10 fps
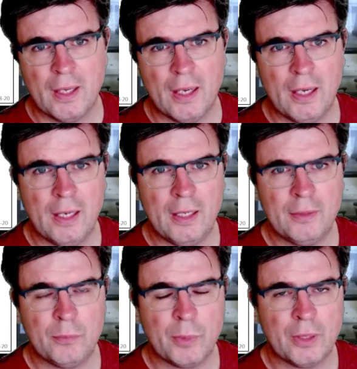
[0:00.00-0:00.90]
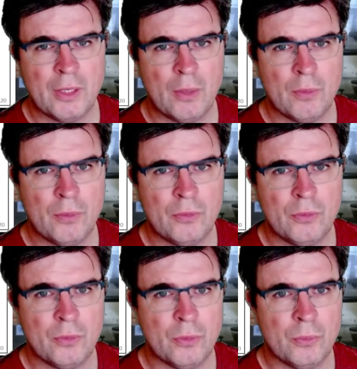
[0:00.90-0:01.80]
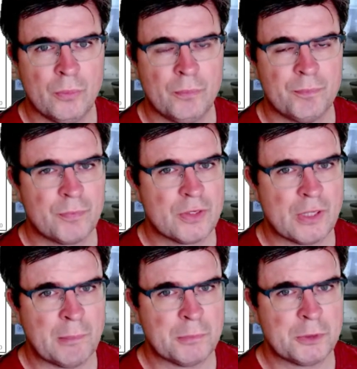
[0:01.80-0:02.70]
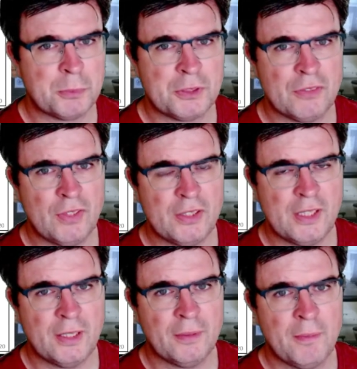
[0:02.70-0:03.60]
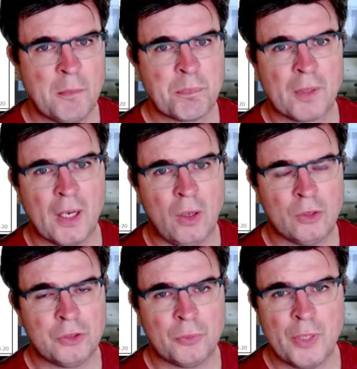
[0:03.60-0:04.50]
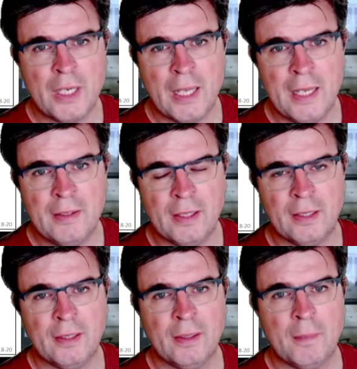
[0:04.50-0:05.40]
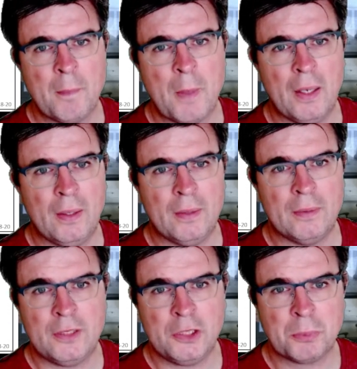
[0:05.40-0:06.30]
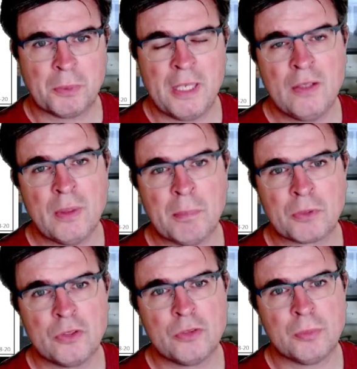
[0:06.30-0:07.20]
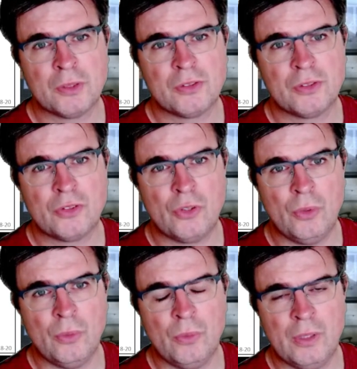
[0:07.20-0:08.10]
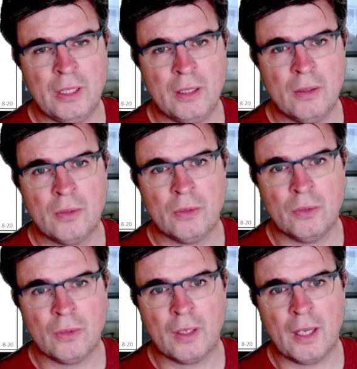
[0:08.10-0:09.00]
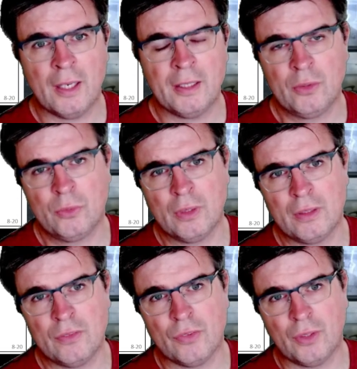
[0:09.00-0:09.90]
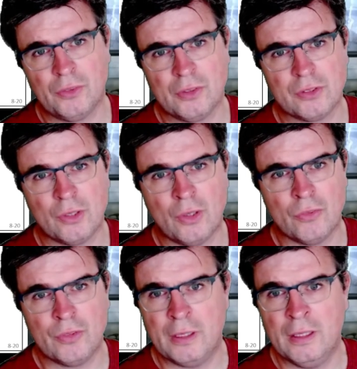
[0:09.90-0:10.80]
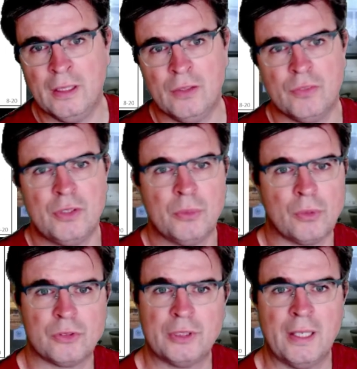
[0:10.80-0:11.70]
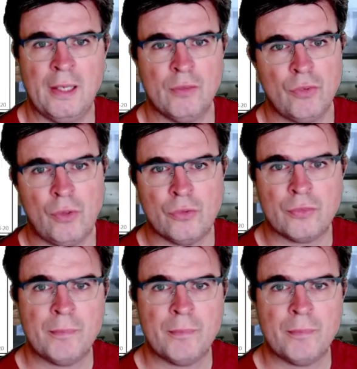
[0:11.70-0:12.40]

And we're now going to do some specifics here, also relating these Pareto improvements to the underlying utility functions of the individuals involved.